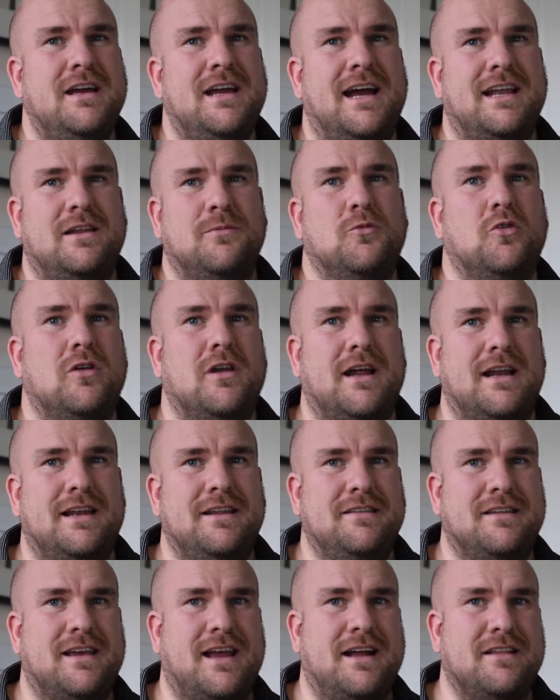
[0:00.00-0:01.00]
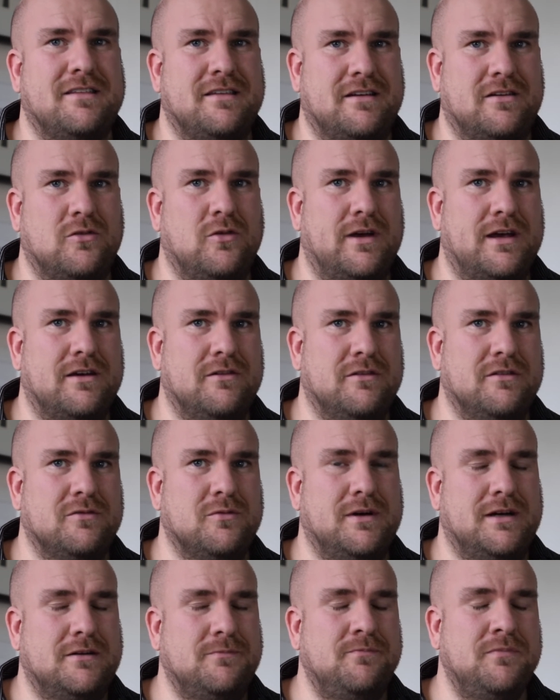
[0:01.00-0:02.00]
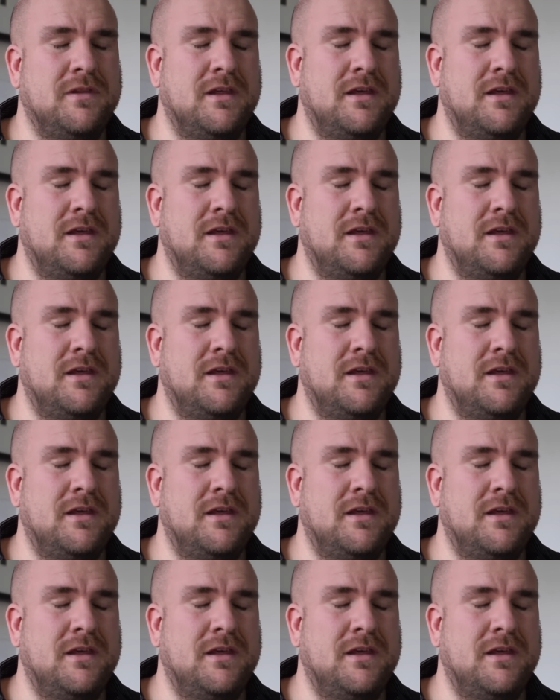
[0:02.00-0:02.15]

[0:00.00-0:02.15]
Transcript: and you're more likely to get it quicker as well.